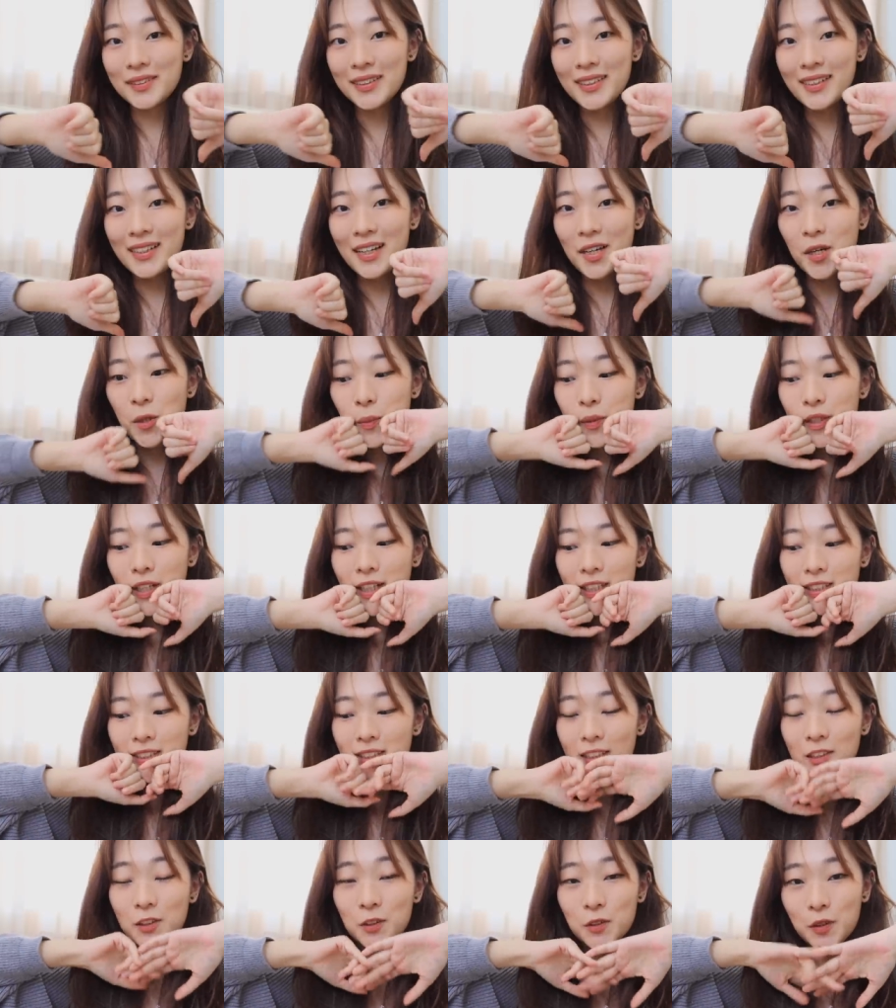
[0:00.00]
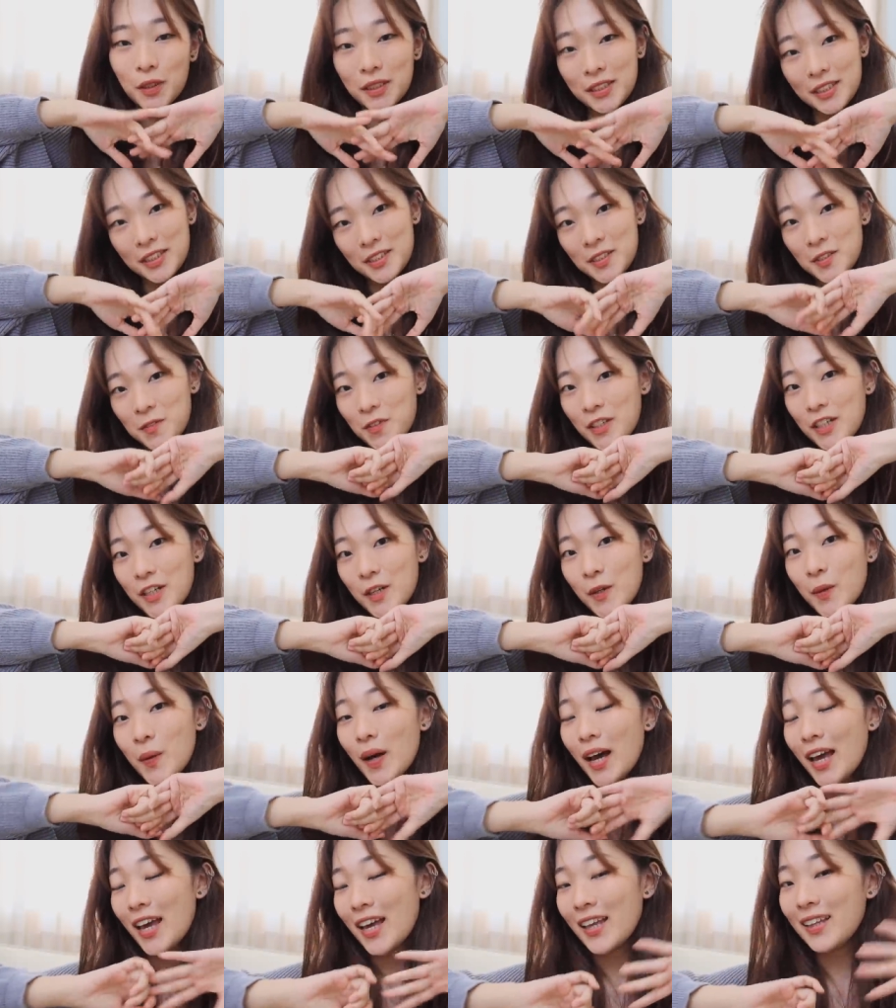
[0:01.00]
yeah, I hope you guys enjoyed this
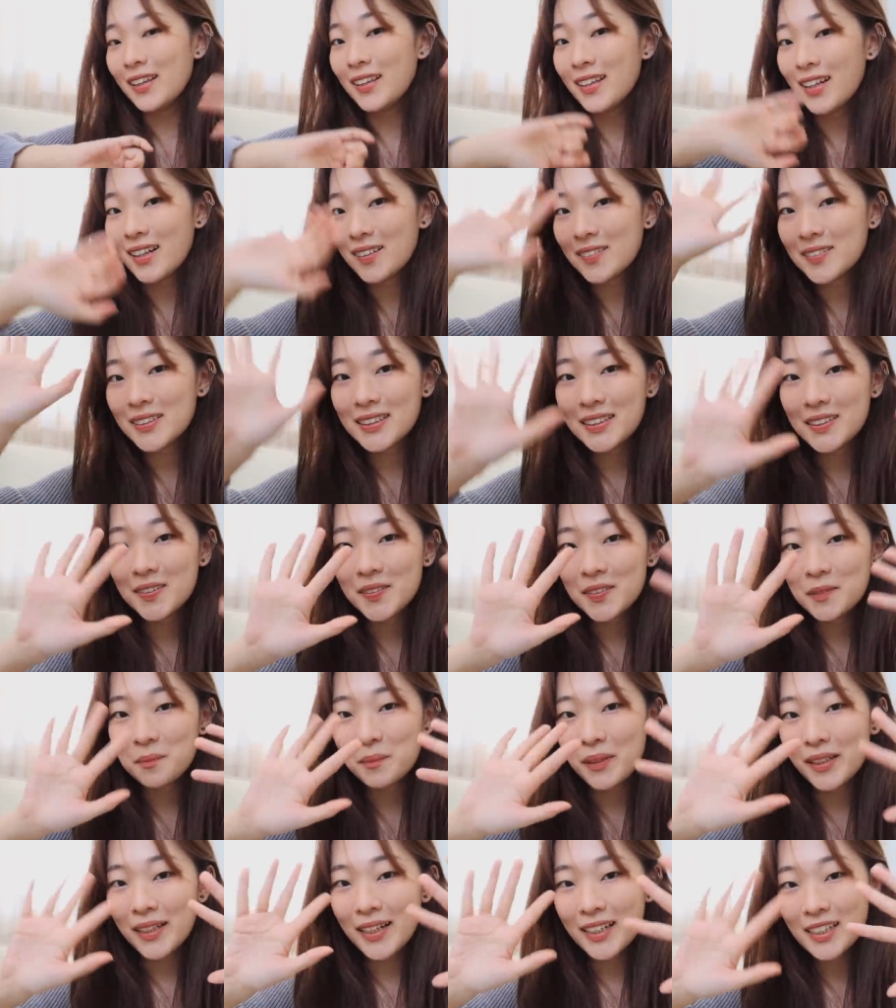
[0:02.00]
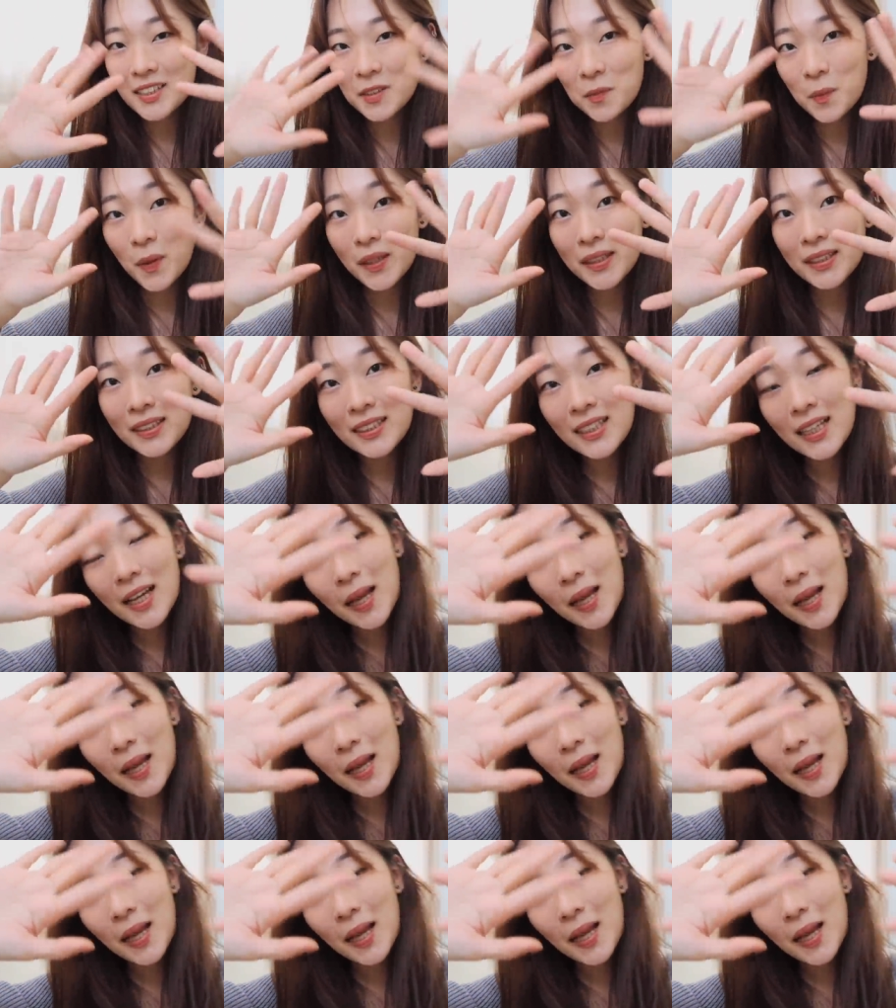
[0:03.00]
video and I'll see you in my next one.